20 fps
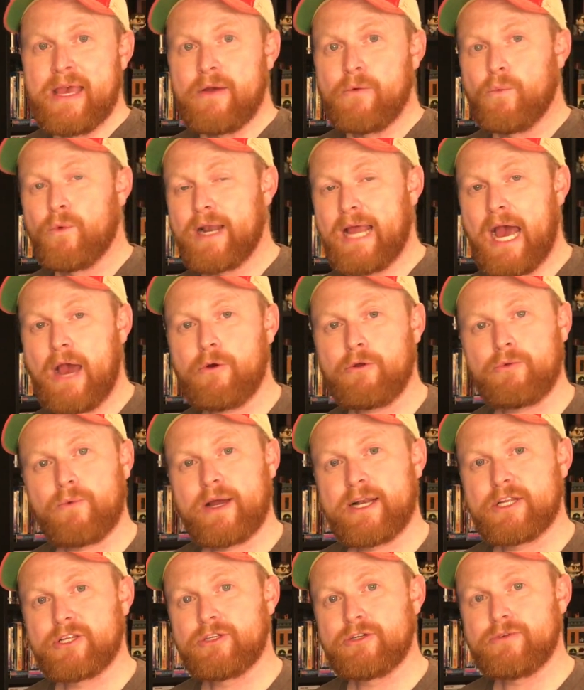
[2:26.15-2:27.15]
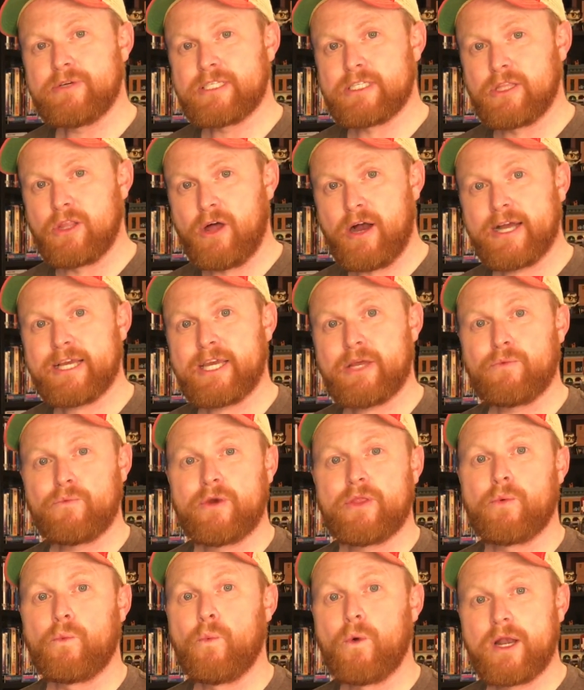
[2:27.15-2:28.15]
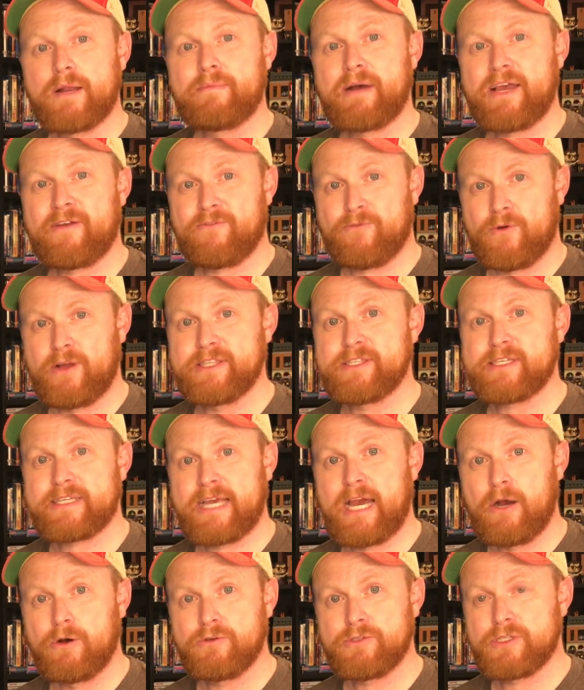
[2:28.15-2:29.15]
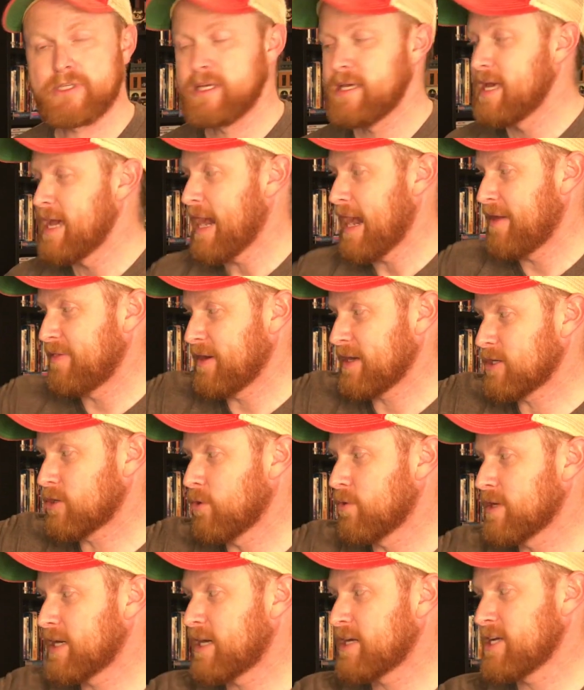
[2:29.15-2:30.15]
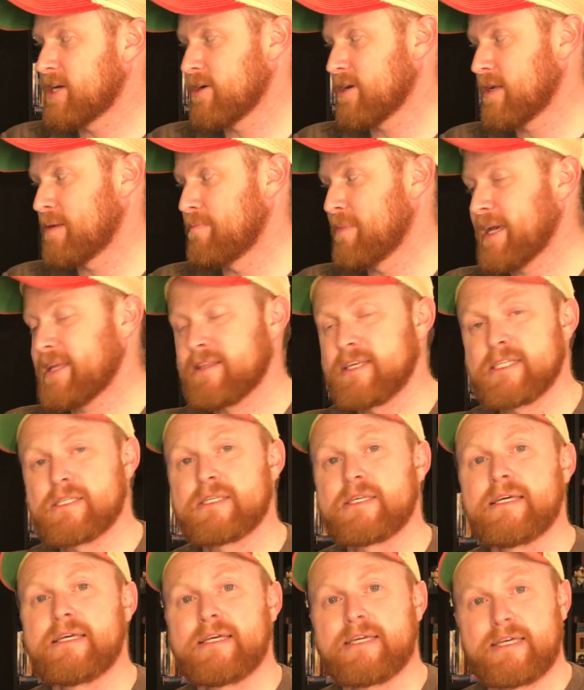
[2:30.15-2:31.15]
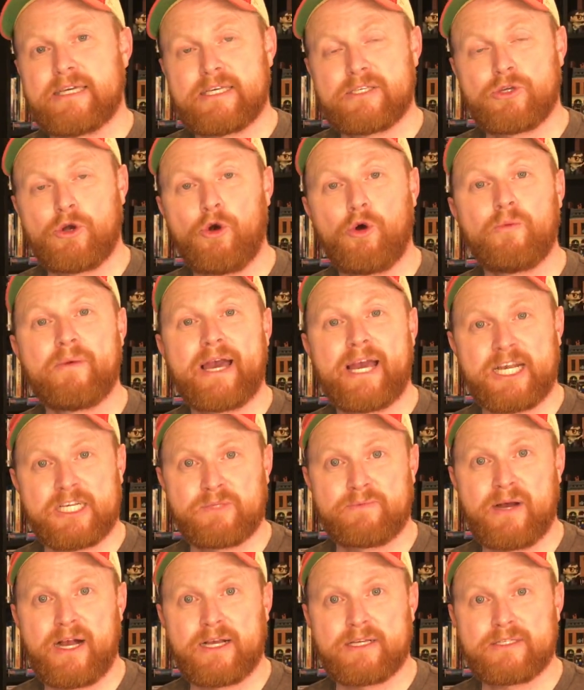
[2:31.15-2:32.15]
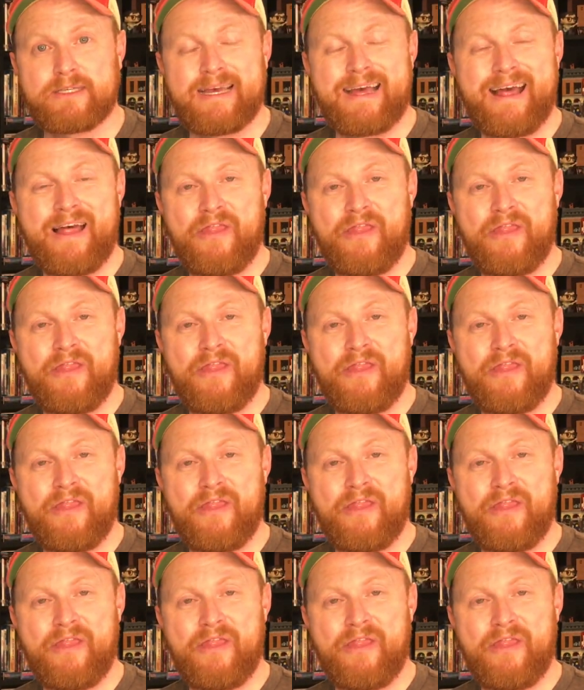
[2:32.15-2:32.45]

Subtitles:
what I would want to do is log in with one of my friend's accounts and then go down here and make this his home Xbox.